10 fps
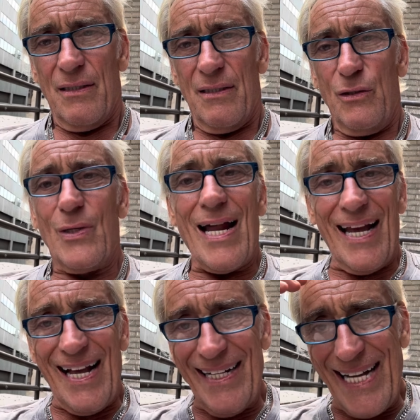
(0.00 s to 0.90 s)
You've got to
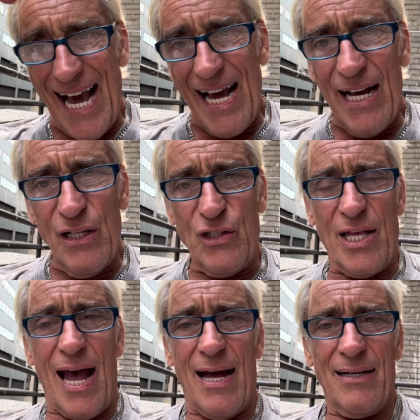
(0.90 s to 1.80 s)
engage
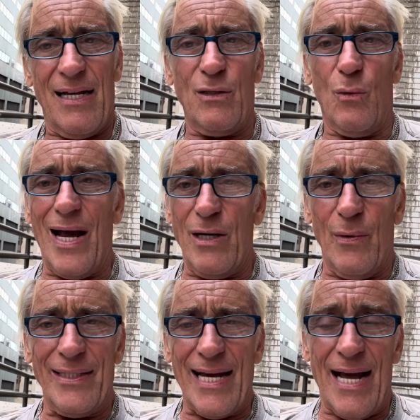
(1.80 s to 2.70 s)
that. And the way to
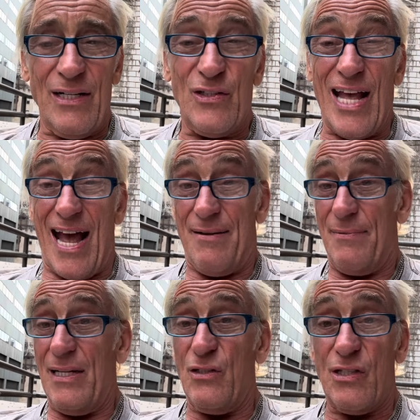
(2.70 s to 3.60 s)
engage that
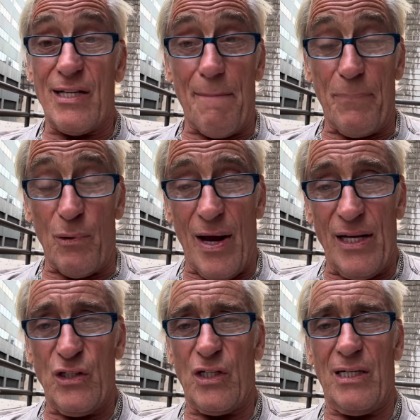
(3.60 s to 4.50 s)
is
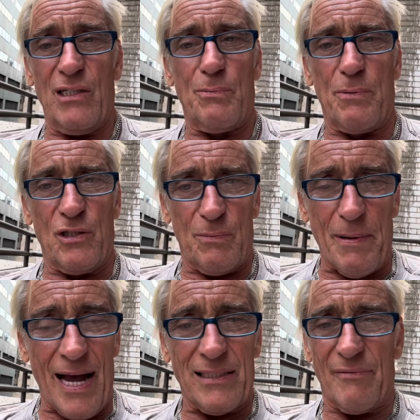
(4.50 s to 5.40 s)
separation, is
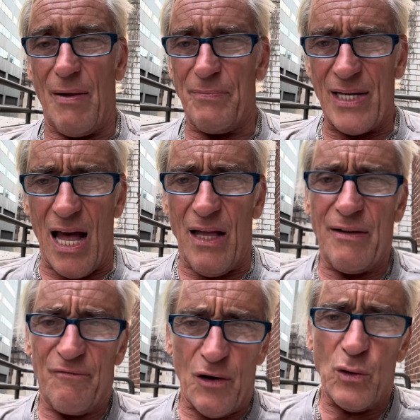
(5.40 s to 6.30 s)
perspective. I'm telling you,
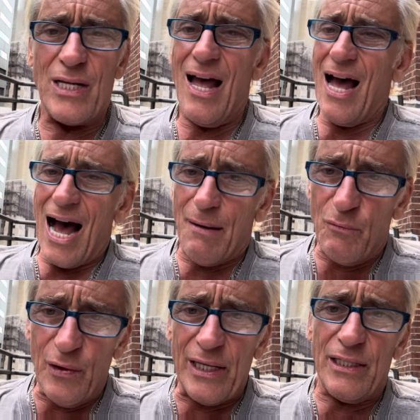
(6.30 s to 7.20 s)
folks, I'm
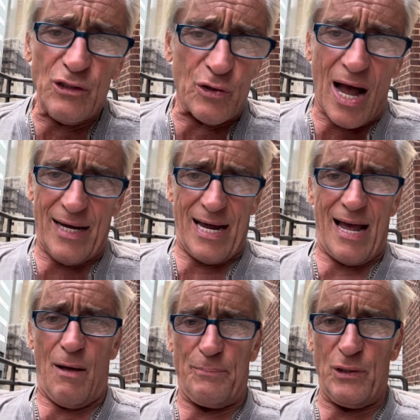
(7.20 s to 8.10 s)
really trying to help you